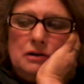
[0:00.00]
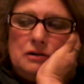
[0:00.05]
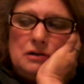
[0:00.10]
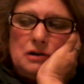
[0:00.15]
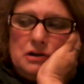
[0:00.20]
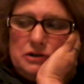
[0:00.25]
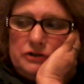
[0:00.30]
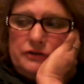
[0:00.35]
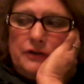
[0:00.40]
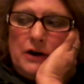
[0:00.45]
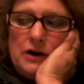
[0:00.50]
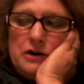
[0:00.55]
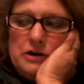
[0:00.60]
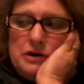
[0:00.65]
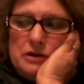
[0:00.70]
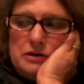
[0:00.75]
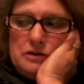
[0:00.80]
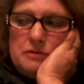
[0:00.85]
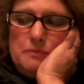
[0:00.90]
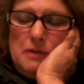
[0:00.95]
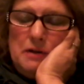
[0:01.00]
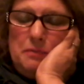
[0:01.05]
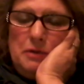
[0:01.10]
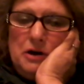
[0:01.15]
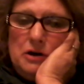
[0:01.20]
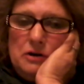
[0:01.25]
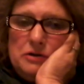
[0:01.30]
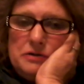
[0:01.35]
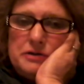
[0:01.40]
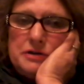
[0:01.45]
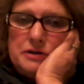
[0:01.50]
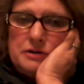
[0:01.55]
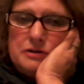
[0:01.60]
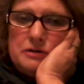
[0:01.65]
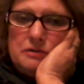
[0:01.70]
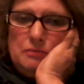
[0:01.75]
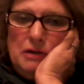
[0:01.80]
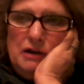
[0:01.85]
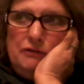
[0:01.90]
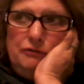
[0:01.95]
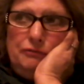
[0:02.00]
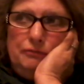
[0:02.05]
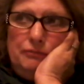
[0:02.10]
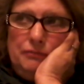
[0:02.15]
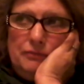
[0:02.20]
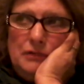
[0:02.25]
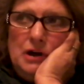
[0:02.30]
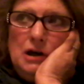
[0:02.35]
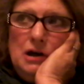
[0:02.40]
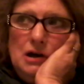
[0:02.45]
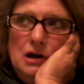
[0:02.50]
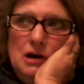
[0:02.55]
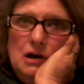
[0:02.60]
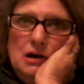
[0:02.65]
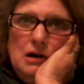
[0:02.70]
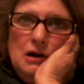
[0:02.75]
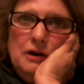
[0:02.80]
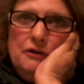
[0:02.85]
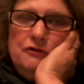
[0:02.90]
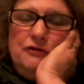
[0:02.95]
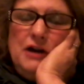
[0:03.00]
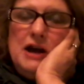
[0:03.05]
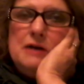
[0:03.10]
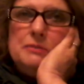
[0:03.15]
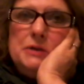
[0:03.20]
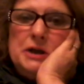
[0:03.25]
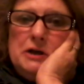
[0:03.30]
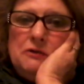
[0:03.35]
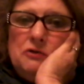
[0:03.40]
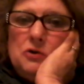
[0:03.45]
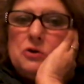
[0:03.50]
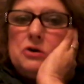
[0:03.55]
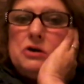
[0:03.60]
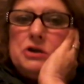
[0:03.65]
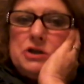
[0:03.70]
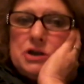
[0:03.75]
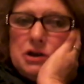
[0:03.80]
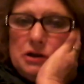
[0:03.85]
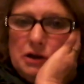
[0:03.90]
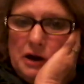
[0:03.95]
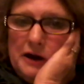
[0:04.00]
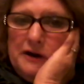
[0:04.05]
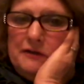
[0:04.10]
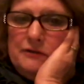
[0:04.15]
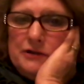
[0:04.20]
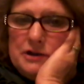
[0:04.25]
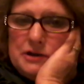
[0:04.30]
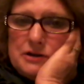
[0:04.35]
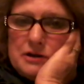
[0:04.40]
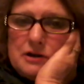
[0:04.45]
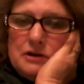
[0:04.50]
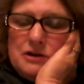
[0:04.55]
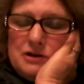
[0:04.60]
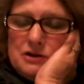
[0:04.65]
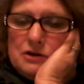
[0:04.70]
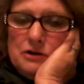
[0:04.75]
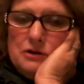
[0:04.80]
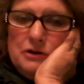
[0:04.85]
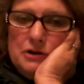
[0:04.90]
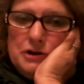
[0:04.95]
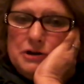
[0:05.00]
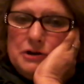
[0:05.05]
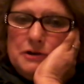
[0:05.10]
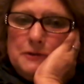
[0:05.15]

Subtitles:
as far as my parents, my family of origin life is concerned.